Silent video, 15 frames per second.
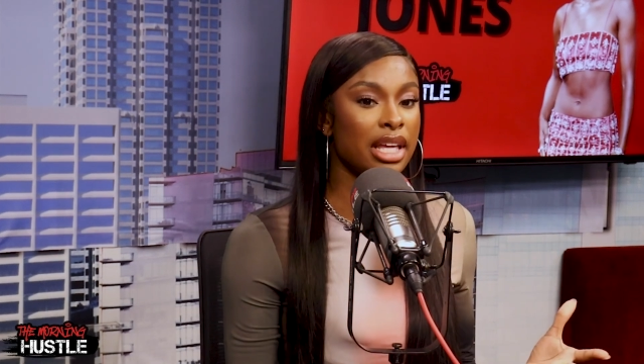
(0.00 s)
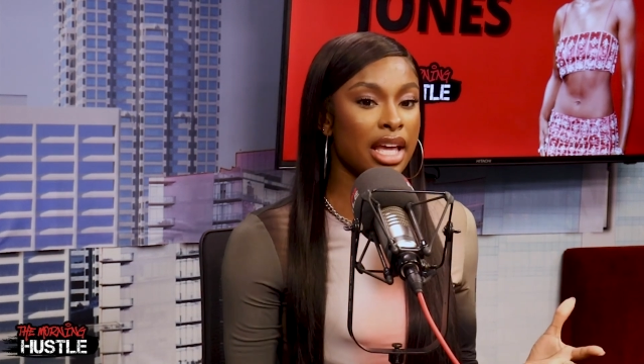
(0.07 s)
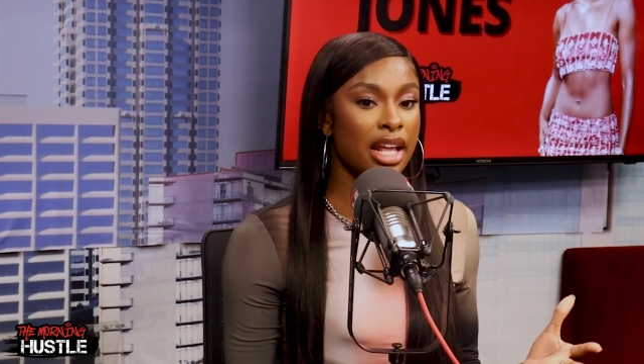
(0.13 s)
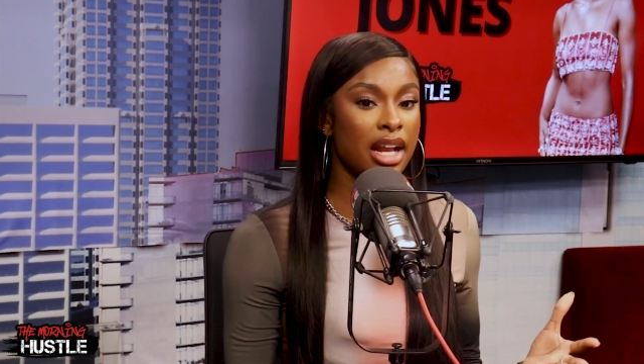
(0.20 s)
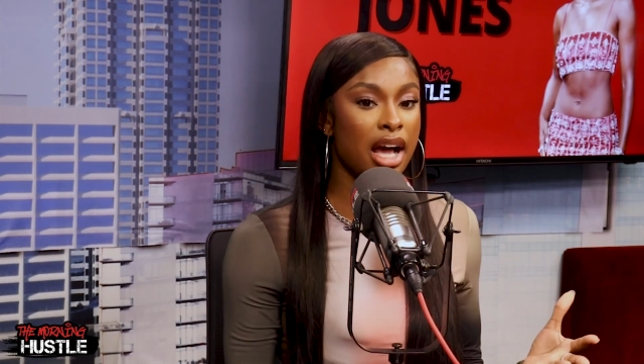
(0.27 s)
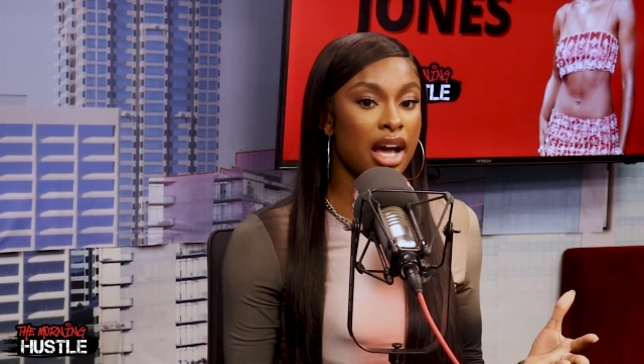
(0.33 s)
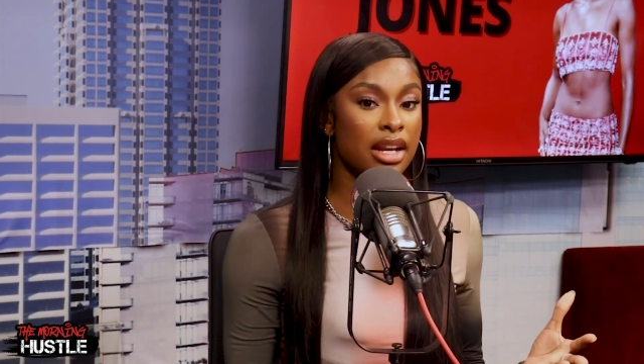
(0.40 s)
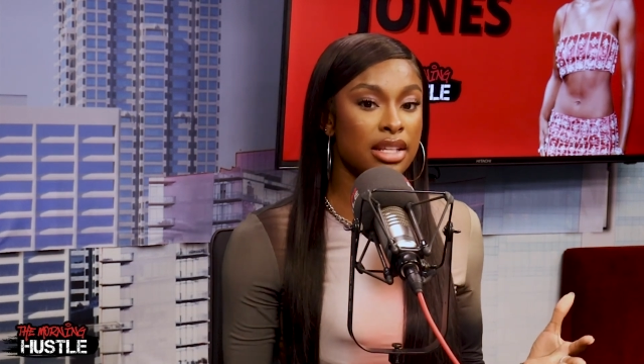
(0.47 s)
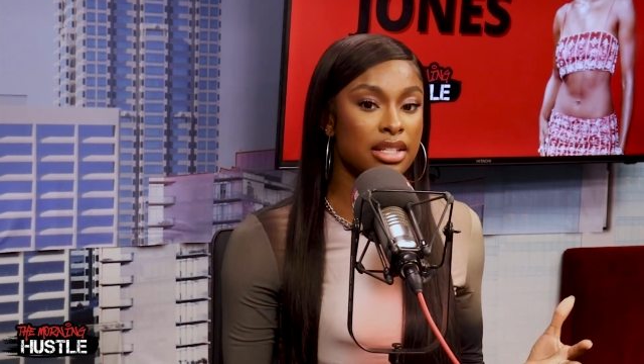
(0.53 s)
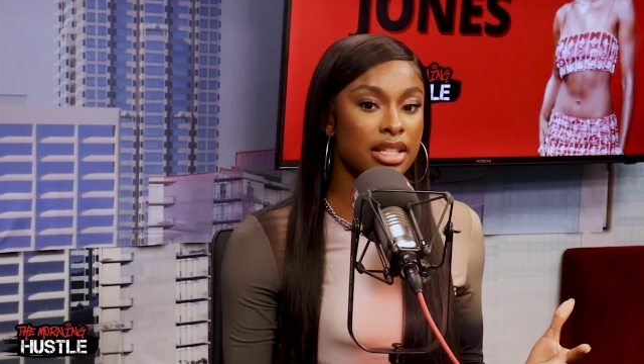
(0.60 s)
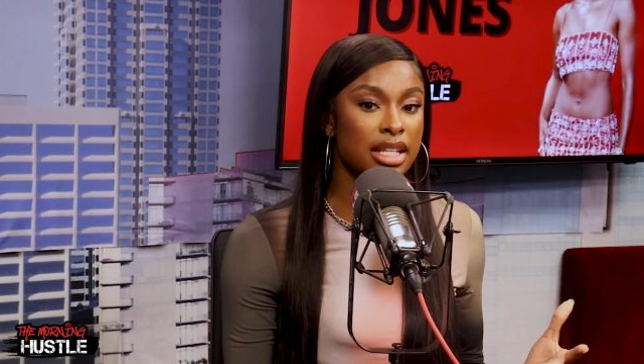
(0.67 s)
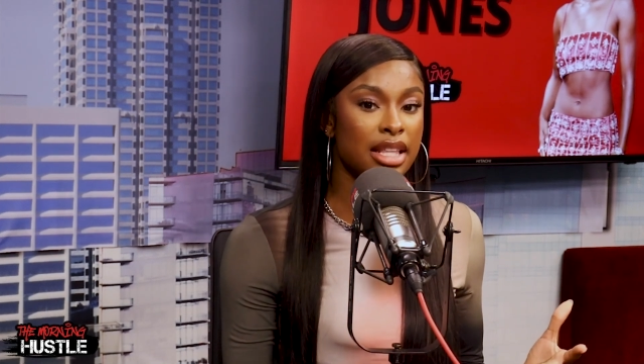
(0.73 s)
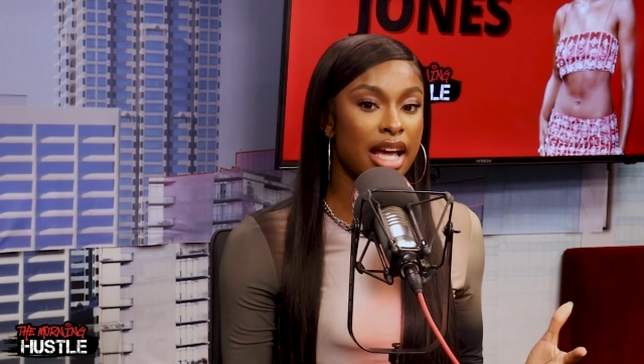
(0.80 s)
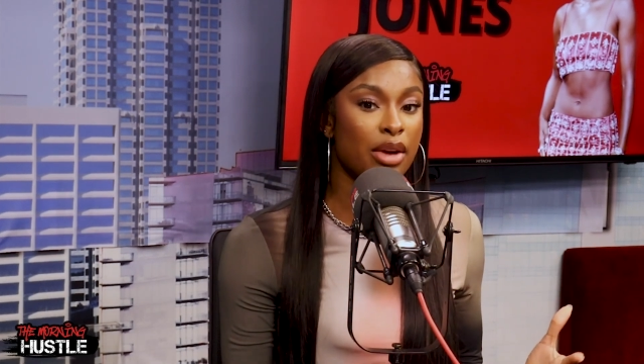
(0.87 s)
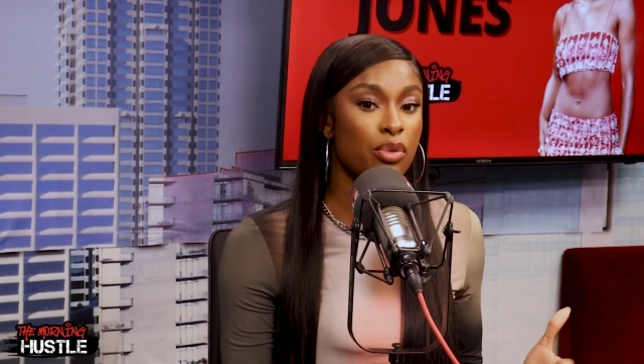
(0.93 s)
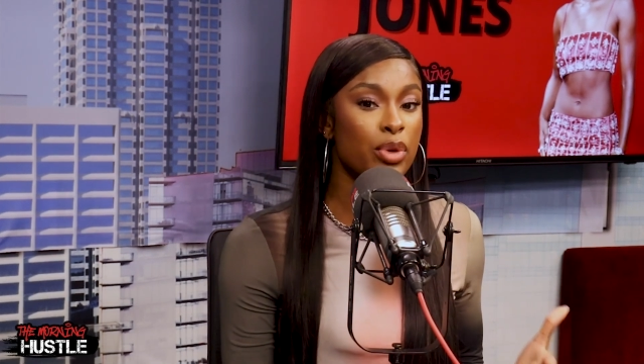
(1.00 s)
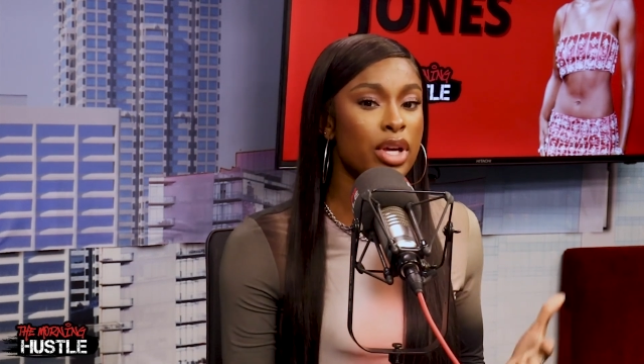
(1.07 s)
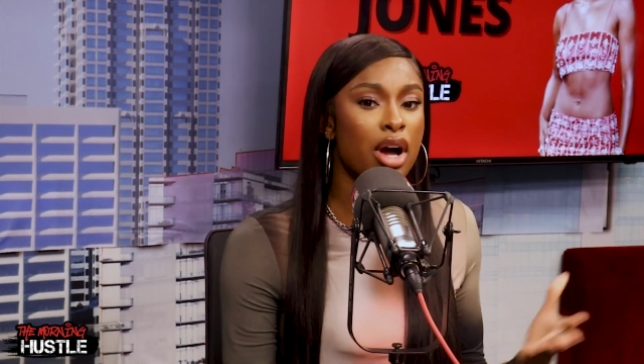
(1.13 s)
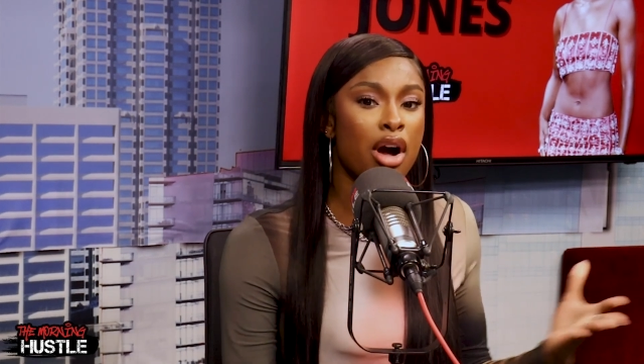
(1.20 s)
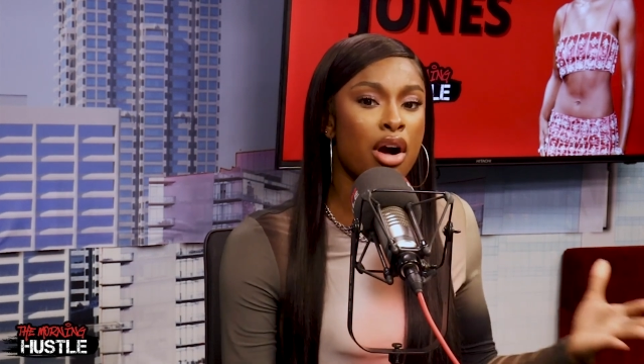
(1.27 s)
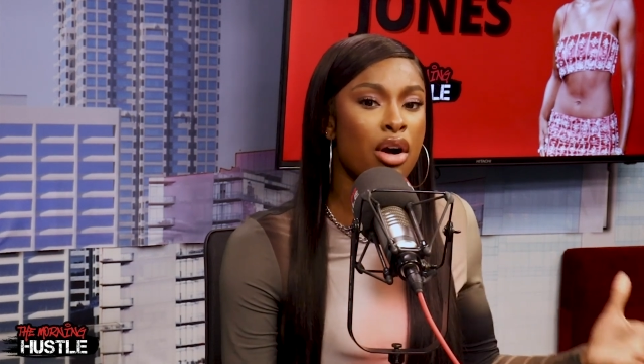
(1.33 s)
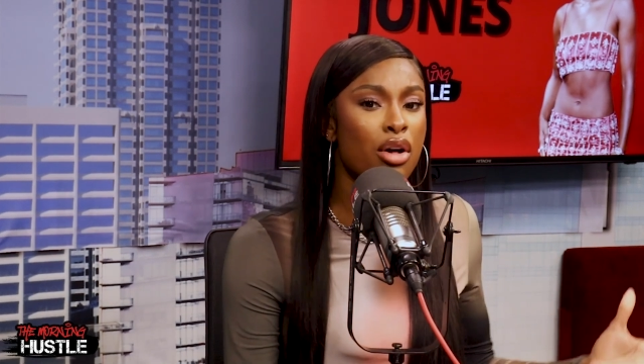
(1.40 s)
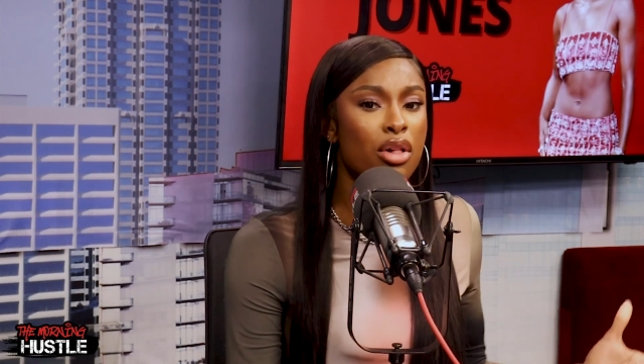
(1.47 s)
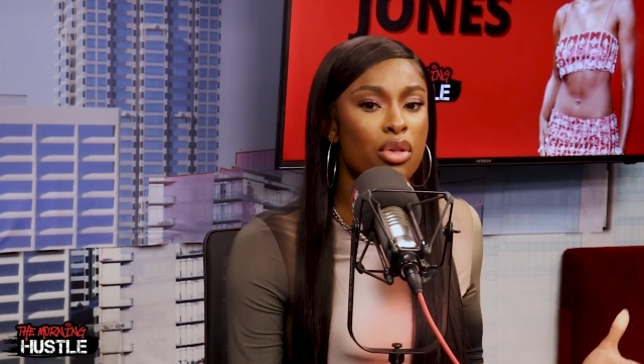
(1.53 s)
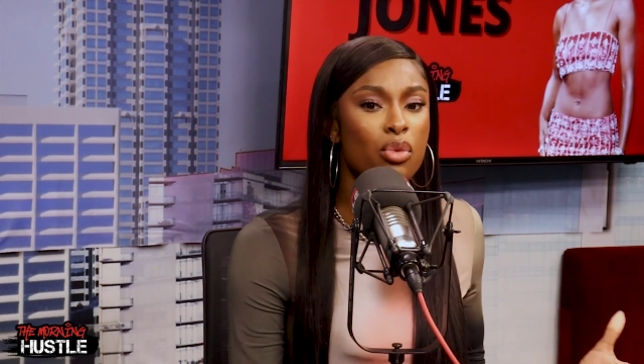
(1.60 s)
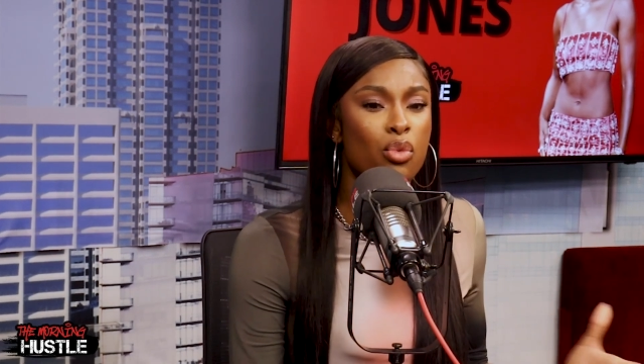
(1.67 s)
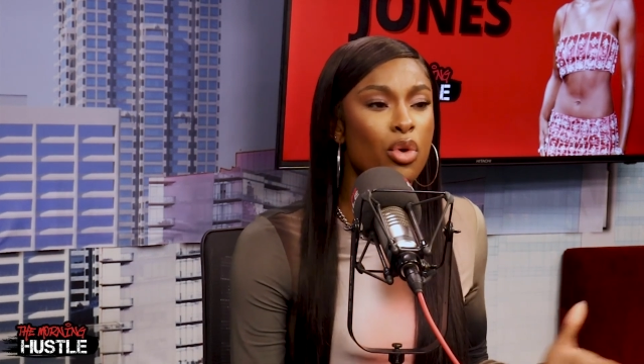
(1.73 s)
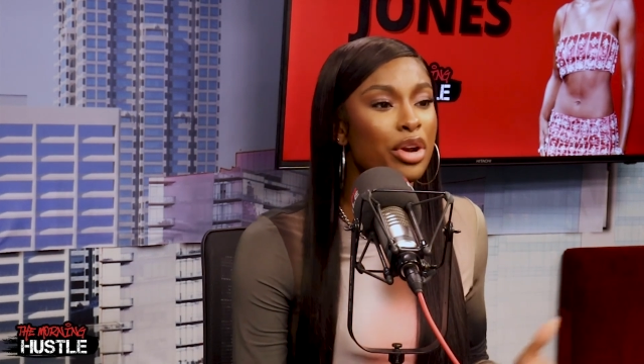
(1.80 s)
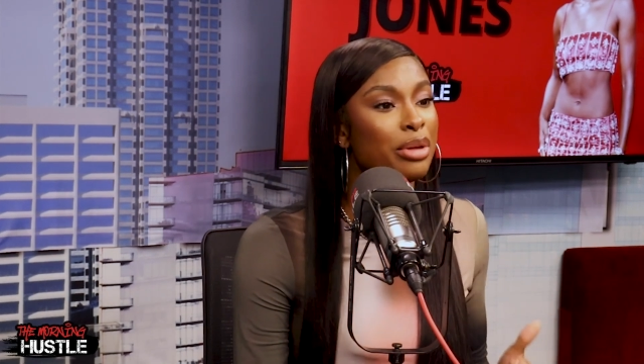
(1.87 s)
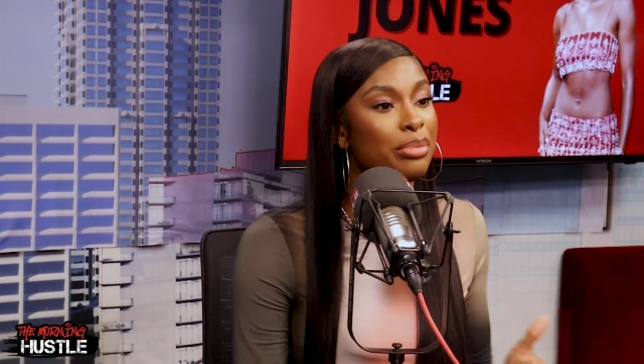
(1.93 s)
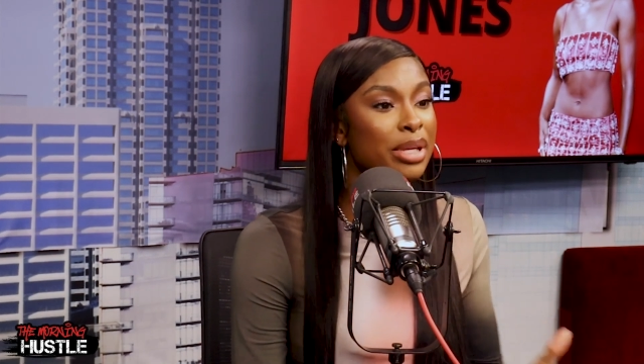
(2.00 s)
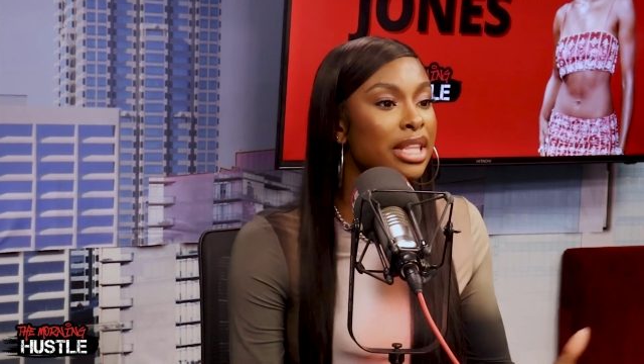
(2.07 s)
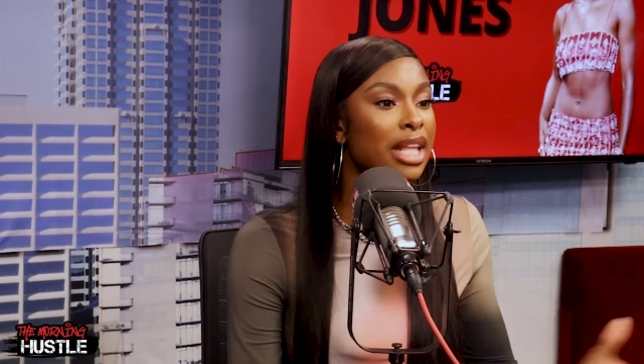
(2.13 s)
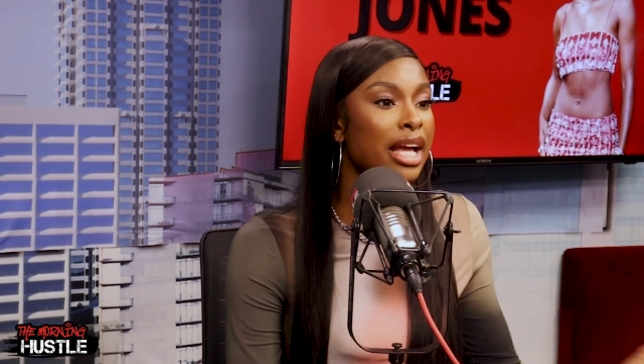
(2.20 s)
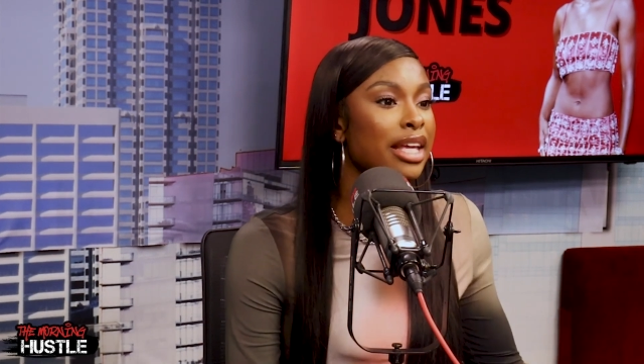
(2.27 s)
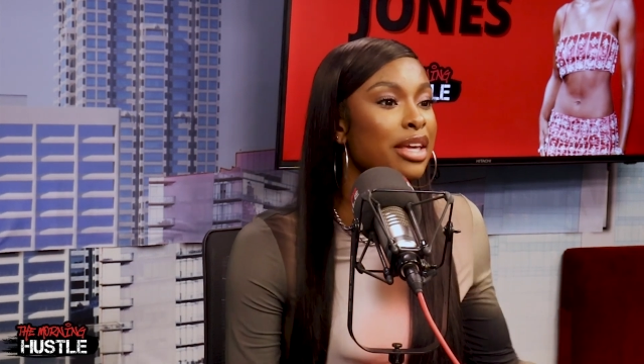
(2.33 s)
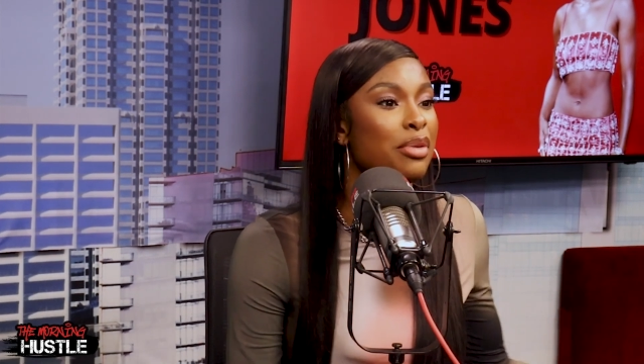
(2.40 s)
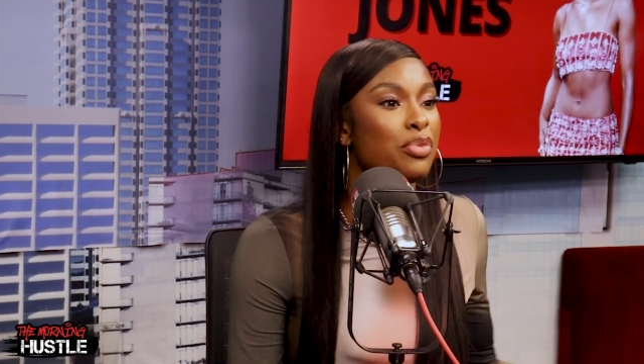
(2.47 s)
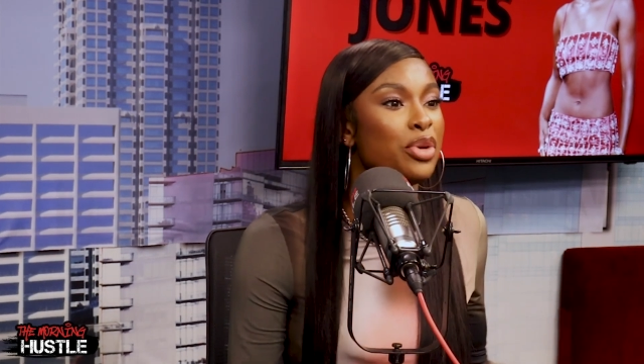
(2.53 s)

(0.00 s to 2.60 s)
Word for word: and honestly, like, we all want to be like him.